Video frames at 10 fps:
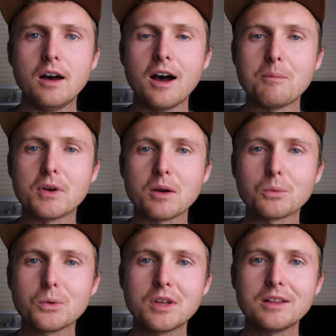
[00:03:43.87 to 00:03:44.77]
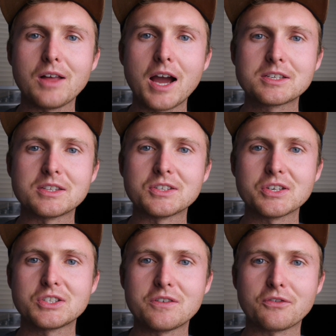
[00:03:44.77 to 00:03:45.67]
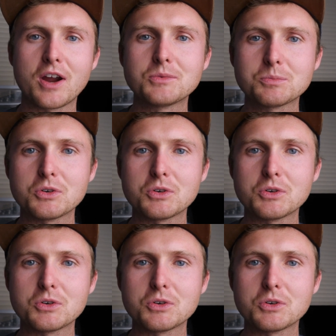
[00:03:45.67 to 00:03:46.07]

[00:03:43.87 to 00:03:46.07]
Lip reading: But I really liked the 60 frames